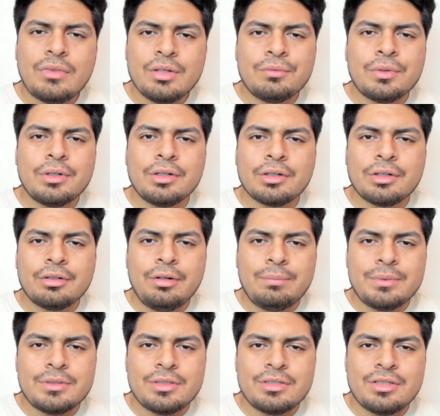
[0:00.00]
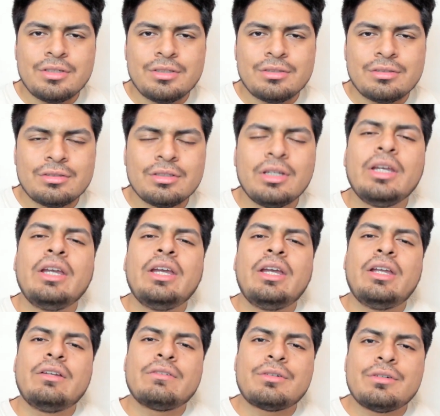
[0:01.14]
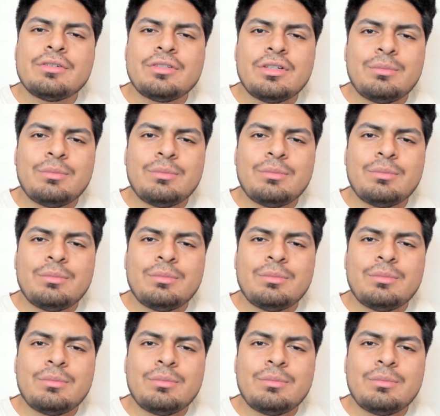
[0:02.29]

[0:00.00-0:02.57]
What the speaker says: where their current position is, and of course,